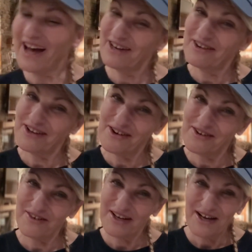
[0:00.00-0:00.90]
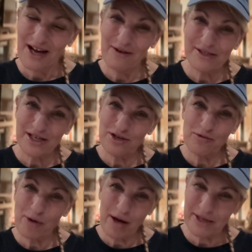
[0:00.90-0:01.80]
don't know. I was a new
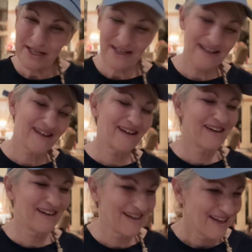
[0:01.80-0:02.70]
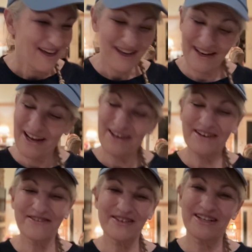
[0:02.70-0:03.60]
mommy and I could
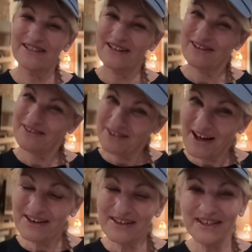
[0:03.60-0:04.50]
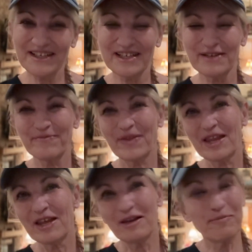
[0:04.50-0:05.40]
have done a lot of good.
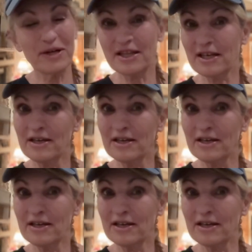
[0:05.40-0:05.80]
But